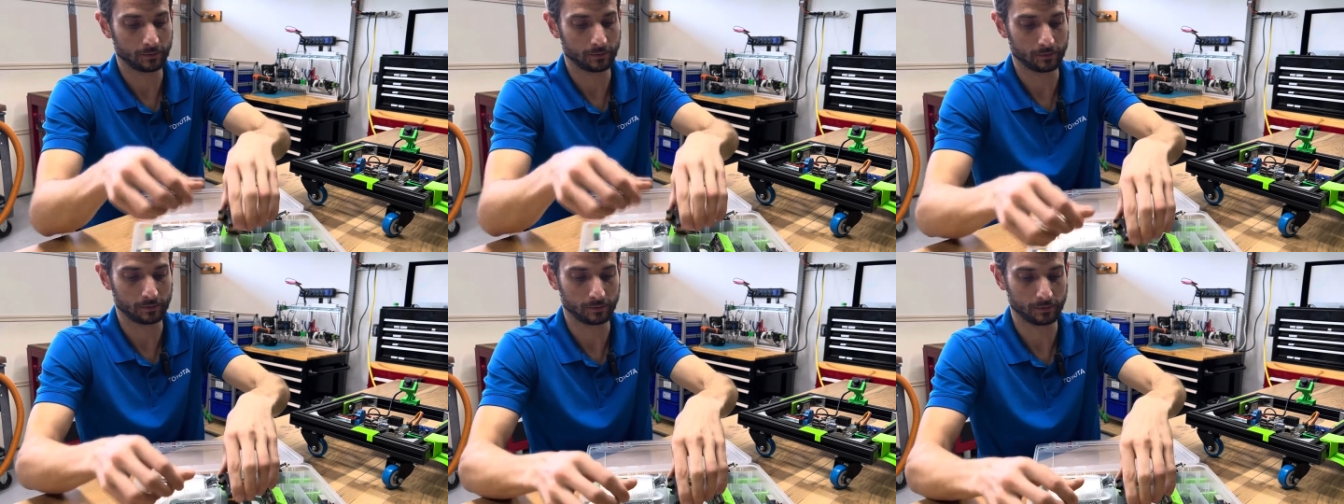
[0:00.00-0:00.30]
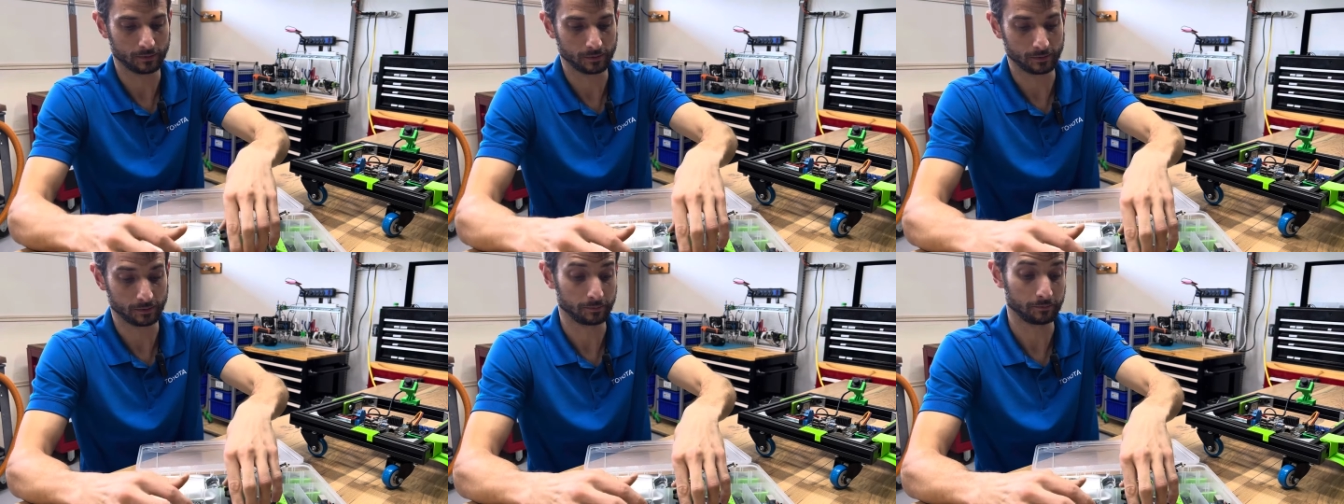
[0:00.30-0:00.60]

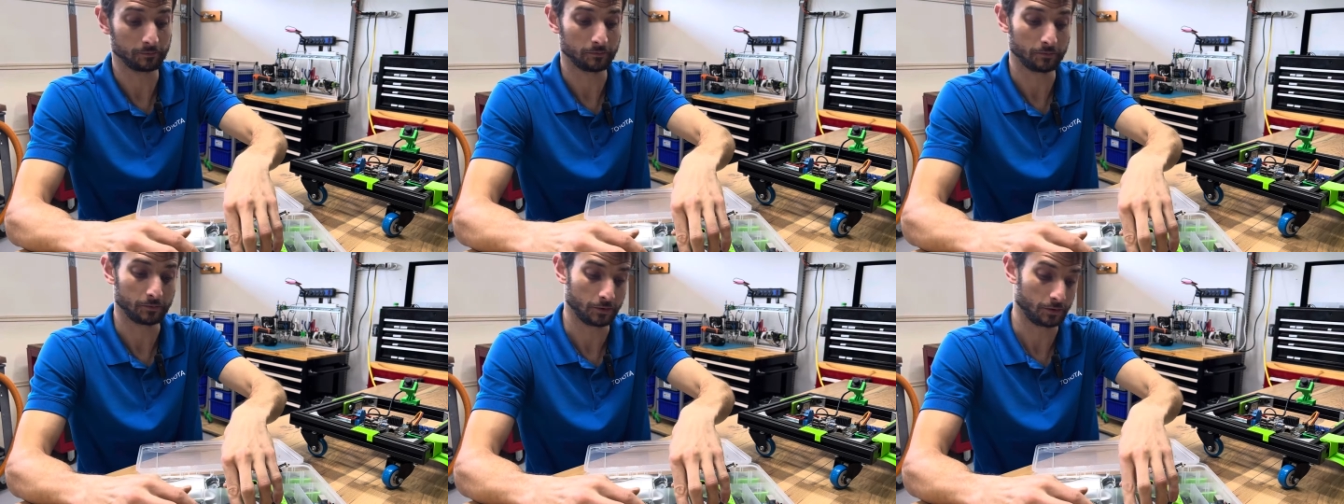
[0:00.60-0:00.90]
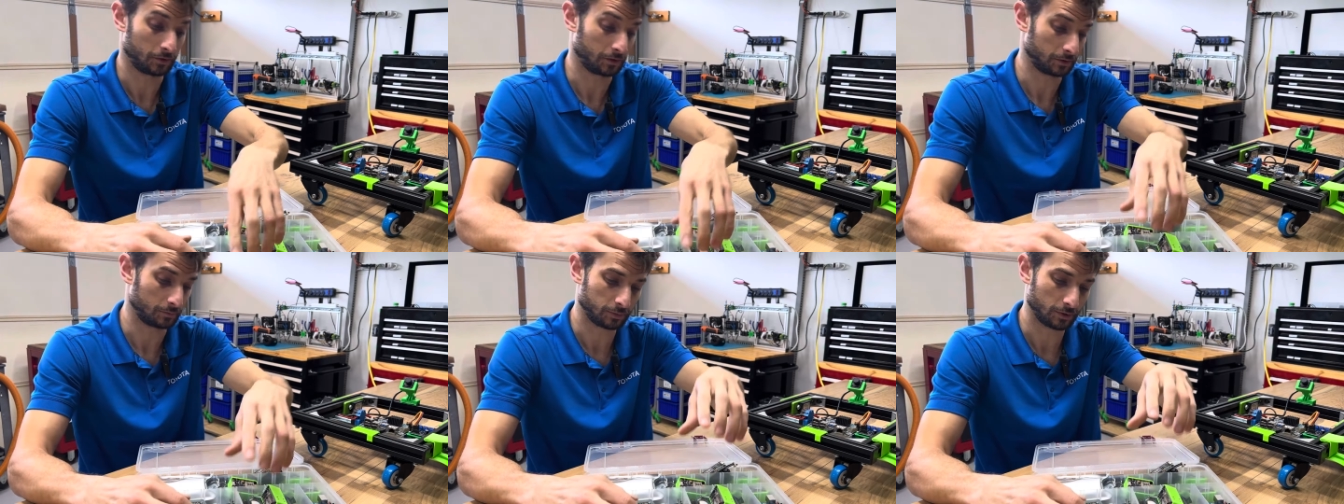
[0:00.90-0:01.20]
or
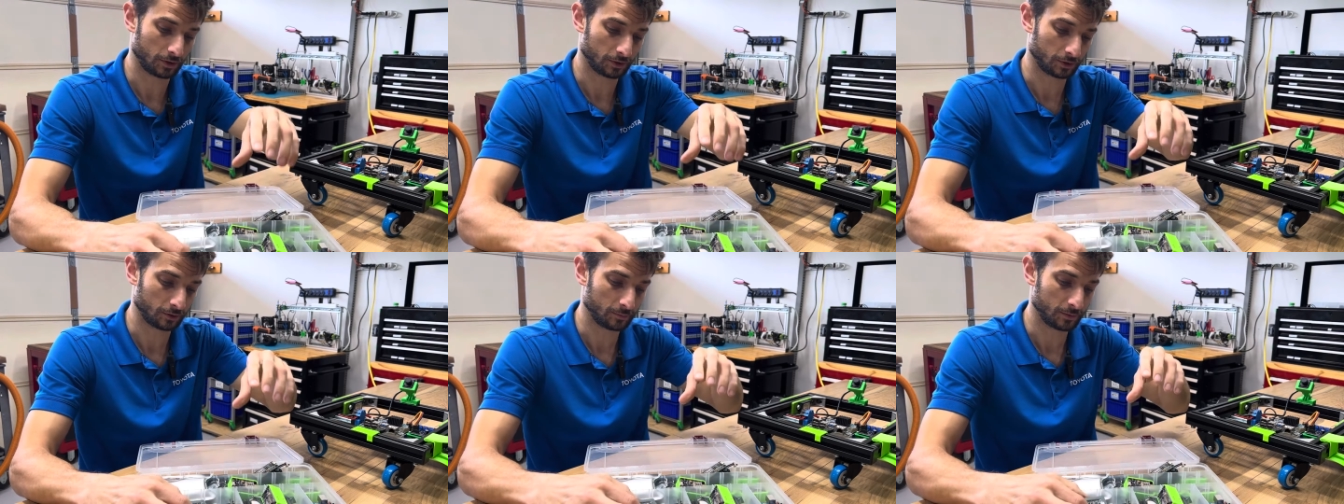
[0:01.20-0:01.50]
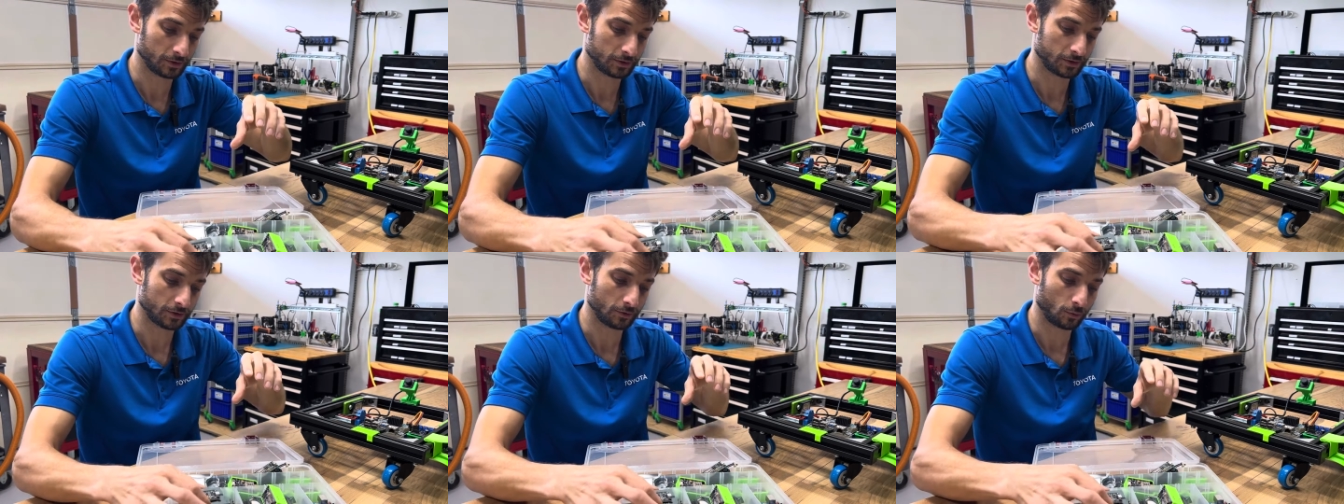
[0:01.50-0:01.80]
you could plug
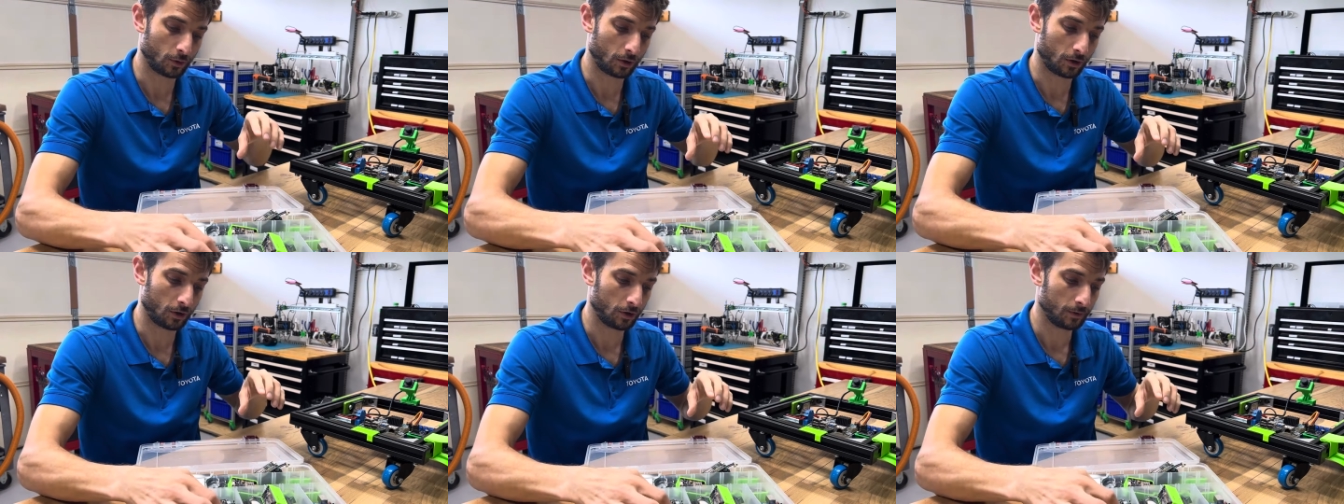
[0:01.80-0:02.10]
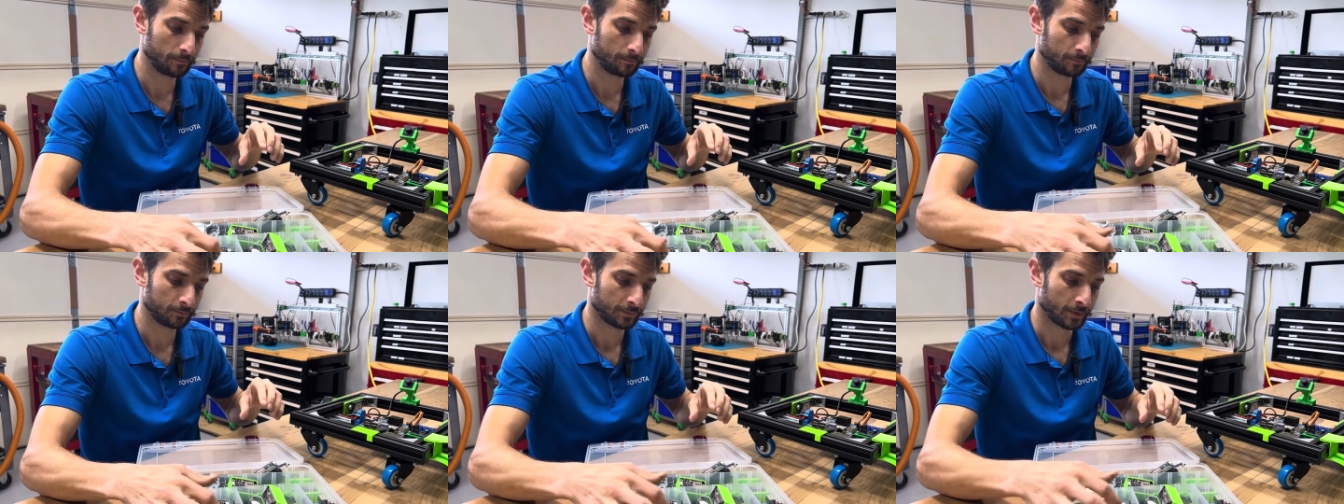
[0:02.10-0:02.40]
them into the
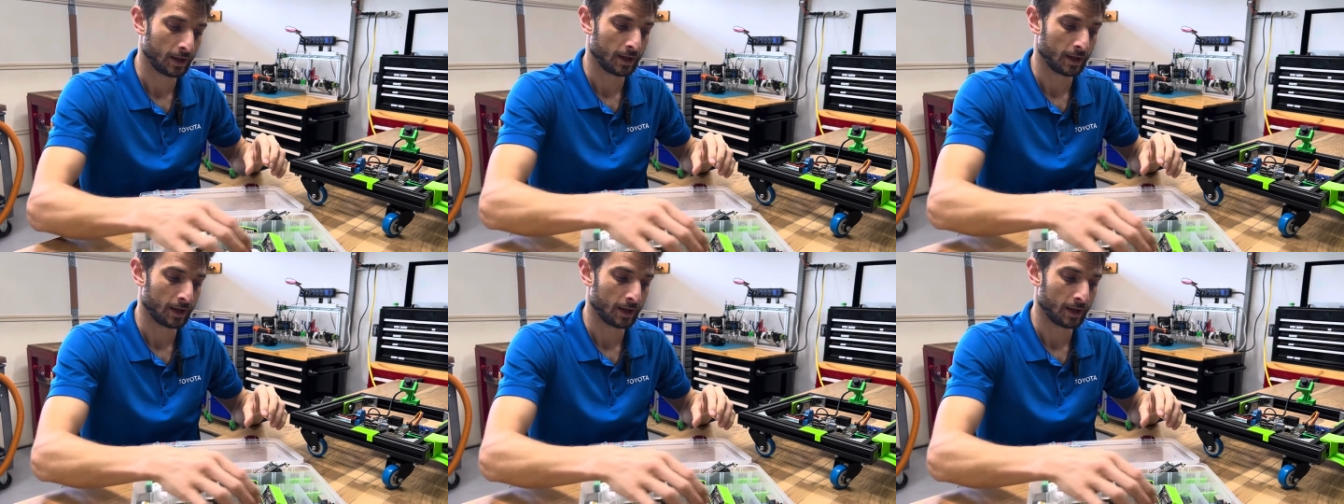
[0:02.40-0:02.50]
wall.